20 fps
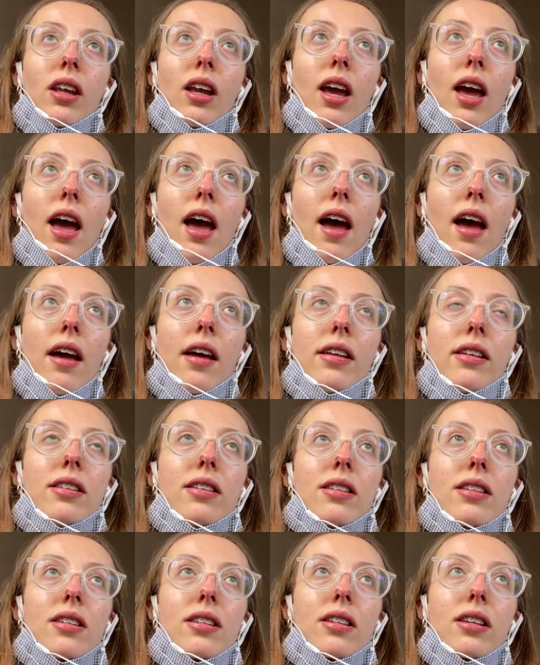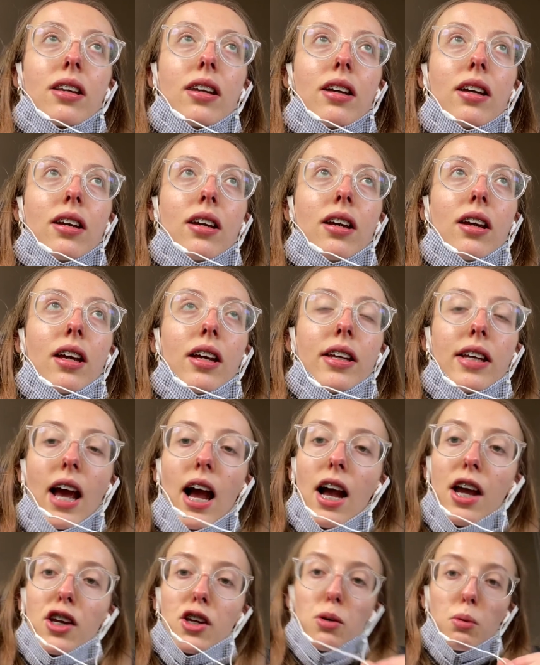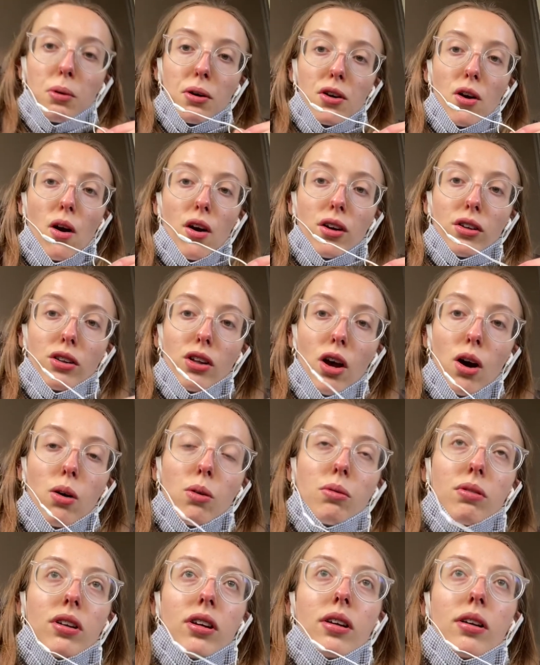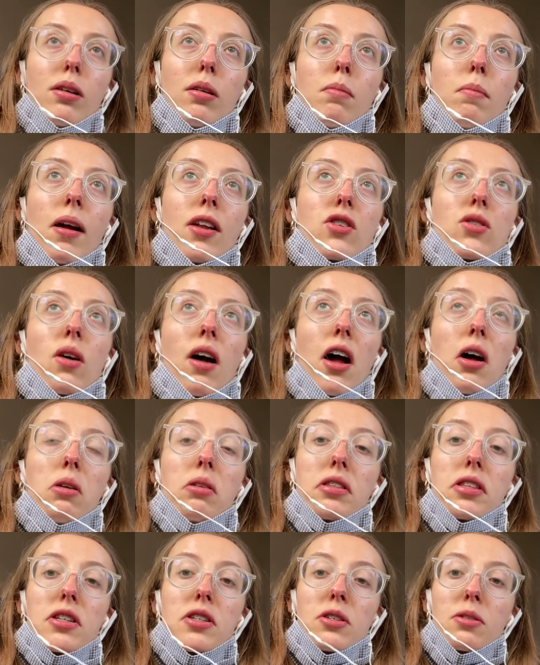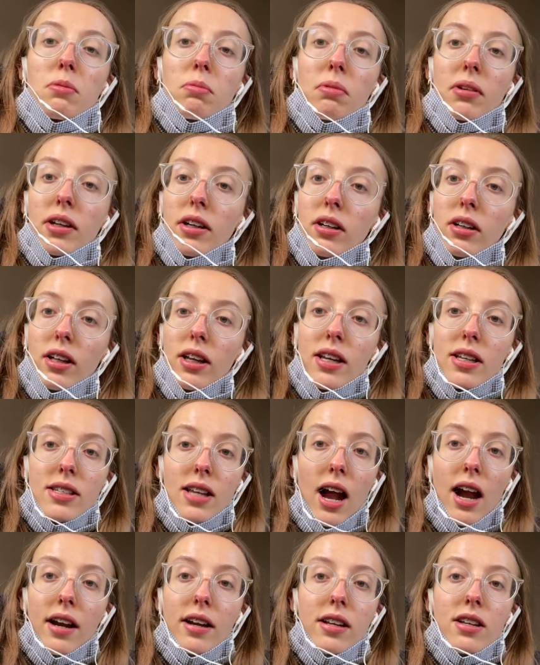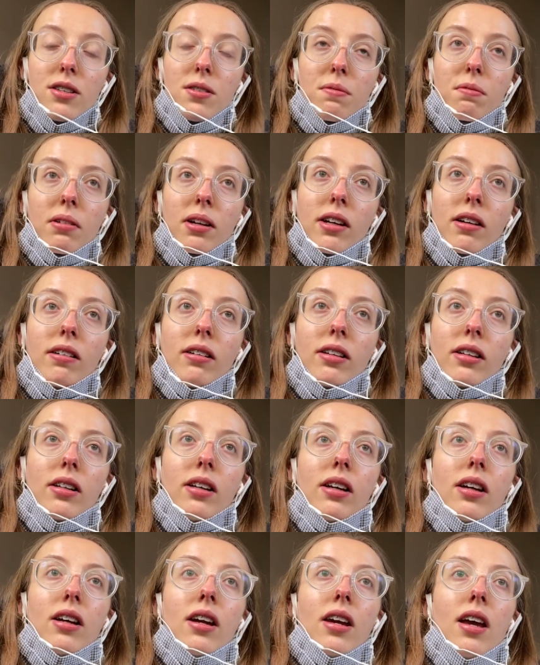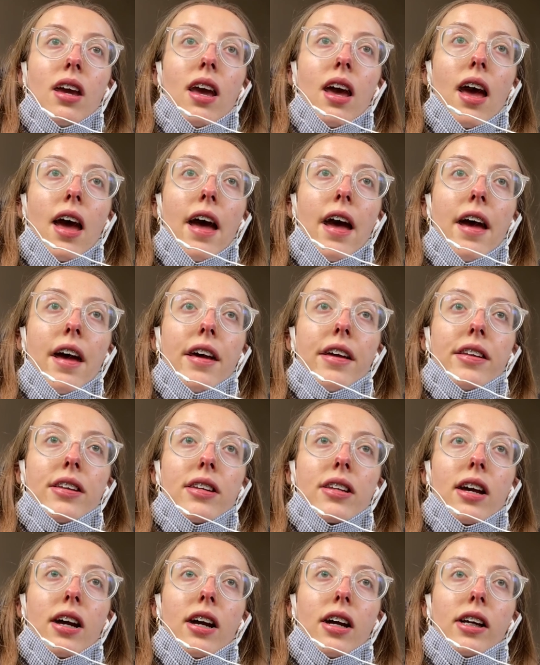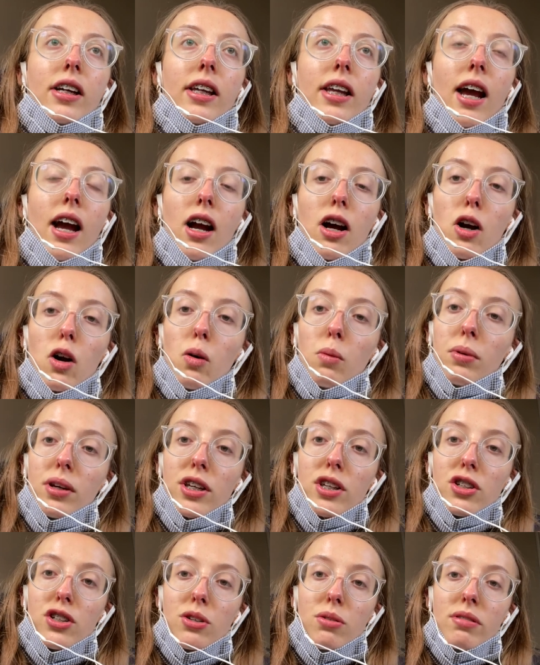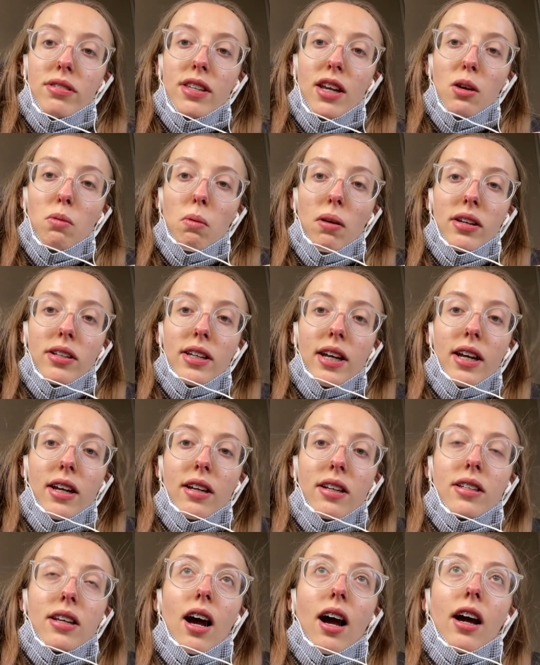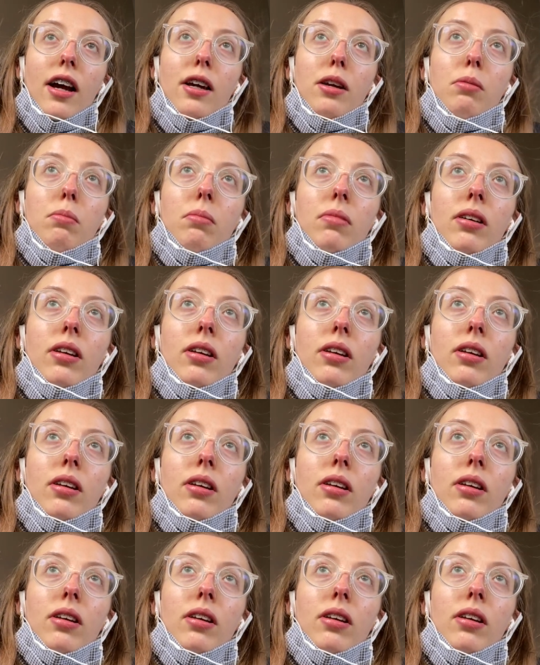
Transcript: And yeah, you are not alone. Mental health is real, anxiety is real, and yeah, all we can do is take one day at a time.